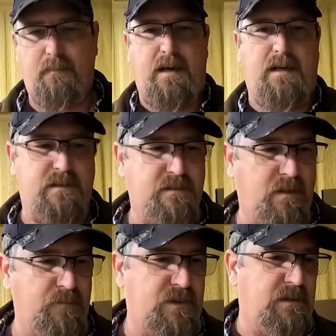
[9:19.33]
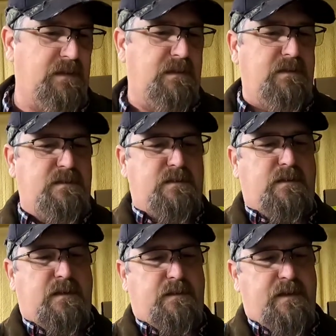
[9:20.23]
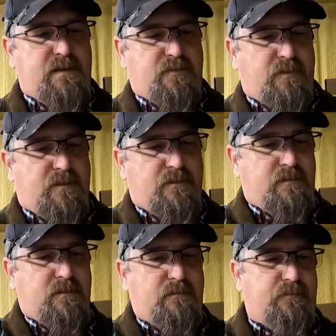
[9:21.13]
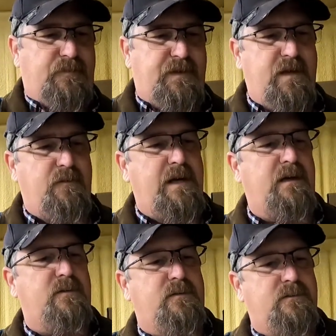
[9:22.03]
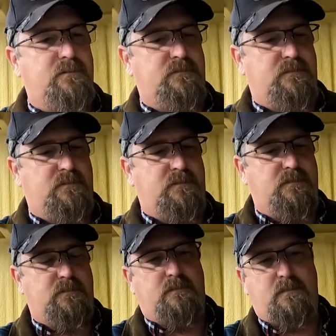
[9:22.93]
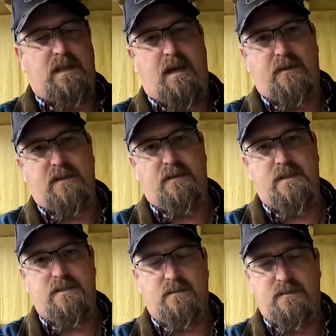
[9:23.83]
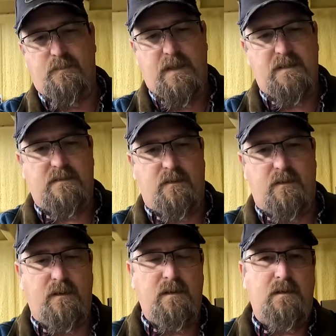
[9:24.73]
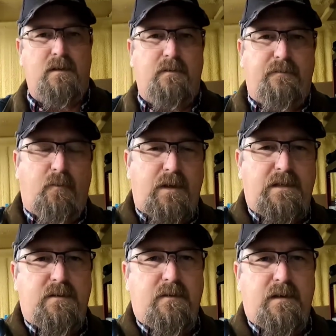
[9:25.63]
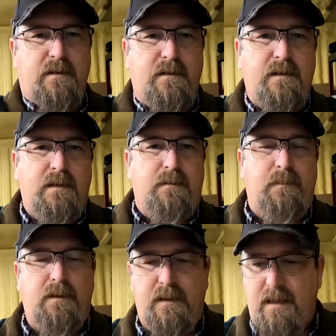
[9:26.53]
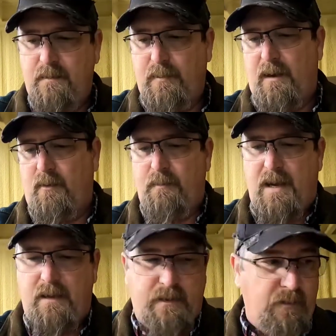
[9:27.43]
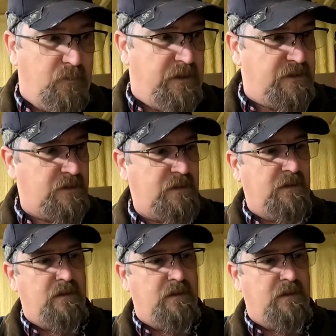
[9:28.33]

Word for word: My assumption is that these were theoretical calculations based on a 4200 milliamp hour battery, which